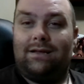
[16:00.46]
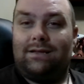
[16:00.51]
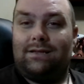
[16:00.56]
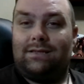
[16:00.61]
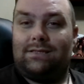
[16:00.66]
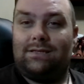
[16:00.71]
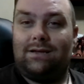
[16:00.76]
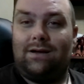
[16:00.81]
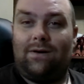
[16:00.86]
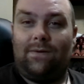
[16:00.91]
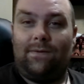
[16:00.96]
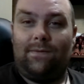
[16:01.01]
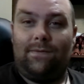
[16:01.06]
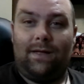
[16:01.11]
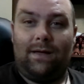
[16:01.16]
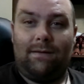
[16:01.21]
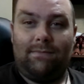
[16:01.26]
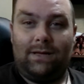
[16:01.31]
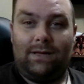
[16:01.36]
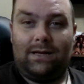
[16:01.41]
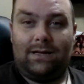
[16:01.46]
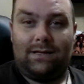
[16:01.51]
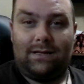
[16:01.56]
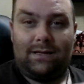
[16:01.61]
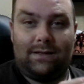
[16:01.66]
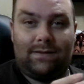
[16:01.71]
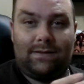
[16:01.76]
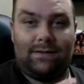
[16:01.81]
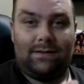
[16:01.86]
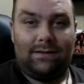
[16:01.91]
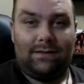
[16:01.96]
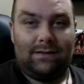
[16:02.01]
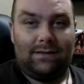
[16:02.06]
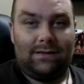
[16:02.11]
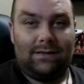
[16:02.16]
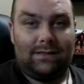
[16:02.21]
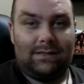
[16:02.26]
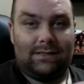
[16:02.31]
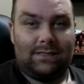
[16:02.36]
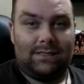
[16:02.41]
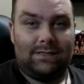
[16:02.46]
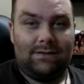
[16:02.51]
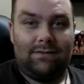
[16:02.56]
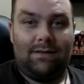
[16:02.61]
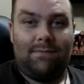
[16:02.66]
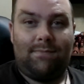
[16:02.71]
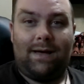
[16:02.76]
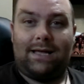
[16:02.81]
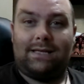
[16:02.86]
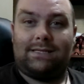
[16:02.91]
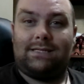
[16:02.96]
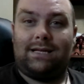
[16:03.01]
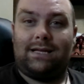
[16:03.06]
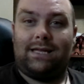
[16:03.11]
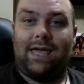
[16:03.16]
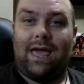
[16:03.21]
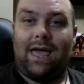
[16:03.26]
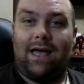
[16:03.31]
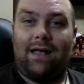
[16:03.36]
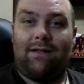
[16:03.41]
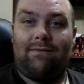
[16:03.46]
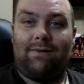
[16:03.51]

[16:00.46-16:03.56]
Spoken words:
So I'm going to do the best I can